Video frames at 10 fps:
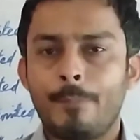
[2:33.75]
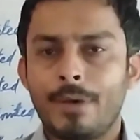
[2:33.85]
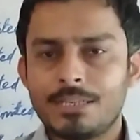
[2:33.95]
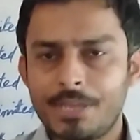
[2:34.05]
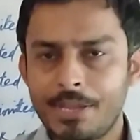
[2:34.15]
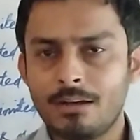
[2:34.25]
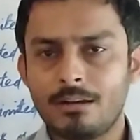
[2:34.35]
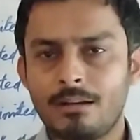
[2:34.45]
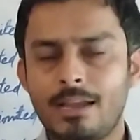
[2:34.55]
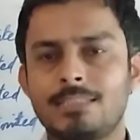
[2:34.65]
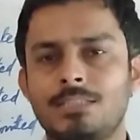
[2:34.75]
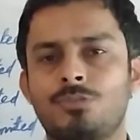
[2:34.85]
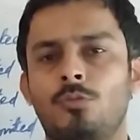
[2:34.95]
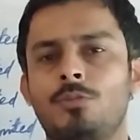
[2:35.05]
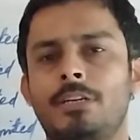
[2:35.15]
But here, as a
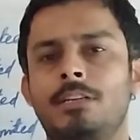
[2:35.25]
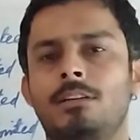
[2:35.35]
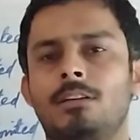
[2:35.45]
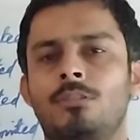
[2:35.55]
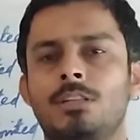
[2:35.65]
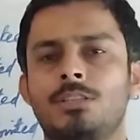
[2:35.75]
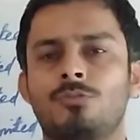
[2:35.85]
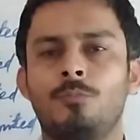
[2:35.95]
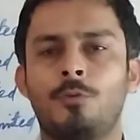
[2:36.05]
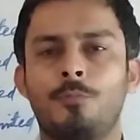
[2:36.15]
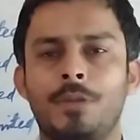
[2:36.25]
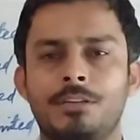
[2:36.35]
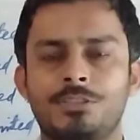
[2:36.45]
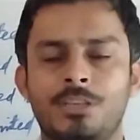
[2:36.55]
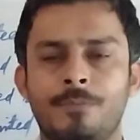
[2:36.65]
sole trader or the sole
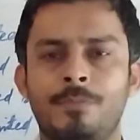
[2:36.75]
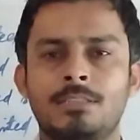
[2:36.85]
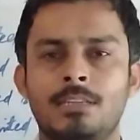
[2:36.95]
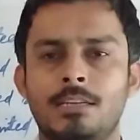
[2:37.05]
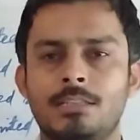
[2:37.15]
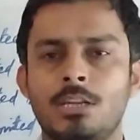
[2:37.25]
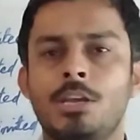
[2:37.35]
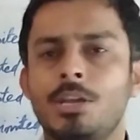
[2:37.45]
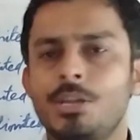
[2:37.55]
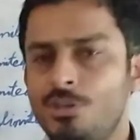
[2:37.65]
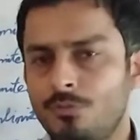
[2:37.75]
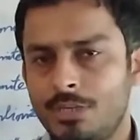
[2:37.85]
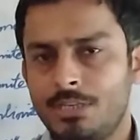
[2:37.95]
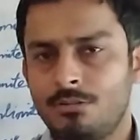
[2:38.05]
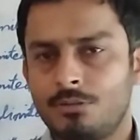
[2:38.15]
proprietorship business, you
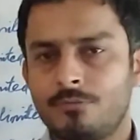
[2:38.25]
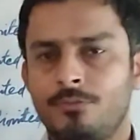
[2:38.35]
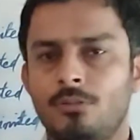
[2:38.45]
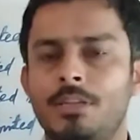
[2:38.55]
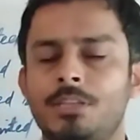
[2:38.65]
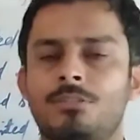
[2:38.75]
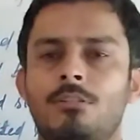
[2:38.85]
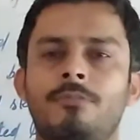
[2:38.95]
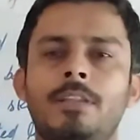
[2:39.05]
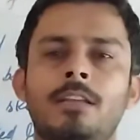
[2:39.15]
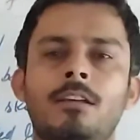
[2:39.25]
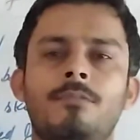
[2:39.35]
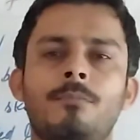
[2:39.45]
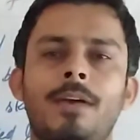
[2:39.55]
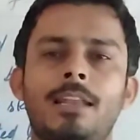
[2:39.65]
need not to follow any sort of legal
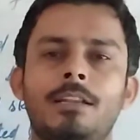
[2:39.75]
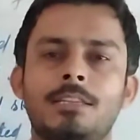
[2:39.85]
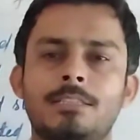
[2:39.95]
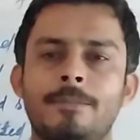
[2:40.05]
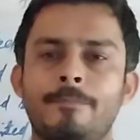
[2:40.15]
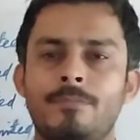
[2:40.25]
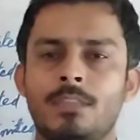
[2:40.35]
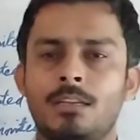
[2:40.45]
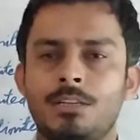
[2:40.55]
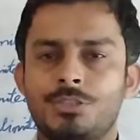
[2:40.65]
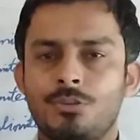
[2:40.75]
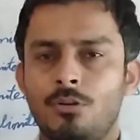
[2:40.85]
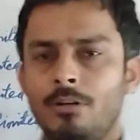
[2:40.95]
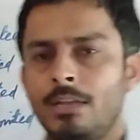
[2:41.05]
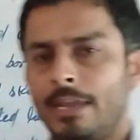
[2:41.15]
formalities.
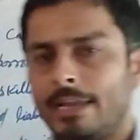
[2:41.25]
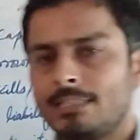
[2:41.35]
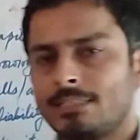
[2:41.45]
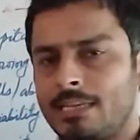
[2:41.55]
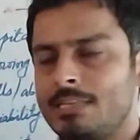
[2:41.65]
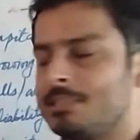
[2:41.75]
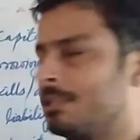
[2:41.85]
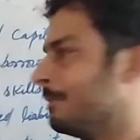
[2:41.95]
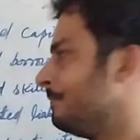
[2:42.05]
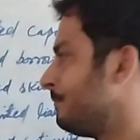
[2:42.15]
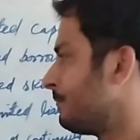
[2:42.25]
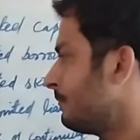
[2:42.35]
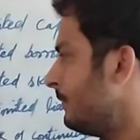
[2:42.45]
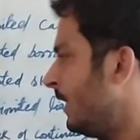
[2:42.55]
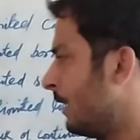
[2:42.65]
So it's easy.
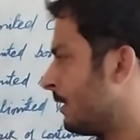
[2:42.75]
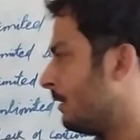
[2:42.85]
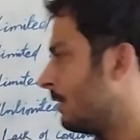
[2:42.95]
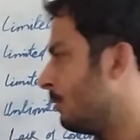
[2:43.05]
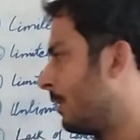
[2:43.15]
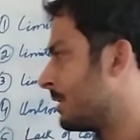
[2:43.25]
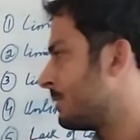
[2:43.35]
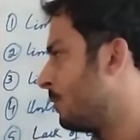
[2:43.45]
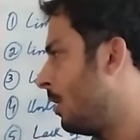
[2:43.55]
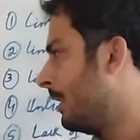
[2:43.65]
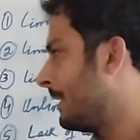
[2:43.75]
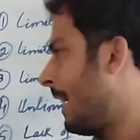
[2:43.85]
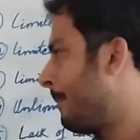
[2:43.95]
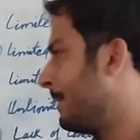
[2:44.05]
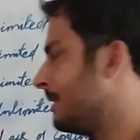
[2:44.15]
Third one, small
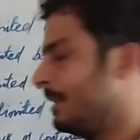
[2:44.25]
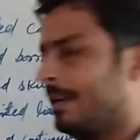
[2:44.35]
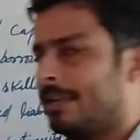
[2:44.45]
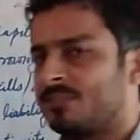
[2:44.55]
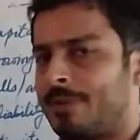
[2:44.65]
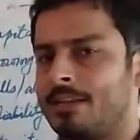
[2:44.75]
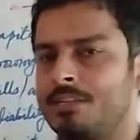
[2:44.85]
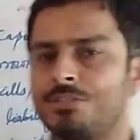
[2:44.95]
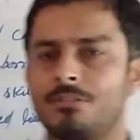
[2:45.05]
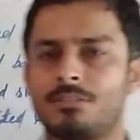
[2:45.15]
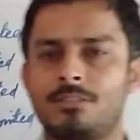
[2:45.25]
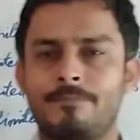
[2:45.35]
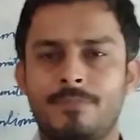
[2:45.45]
capital and expenditures.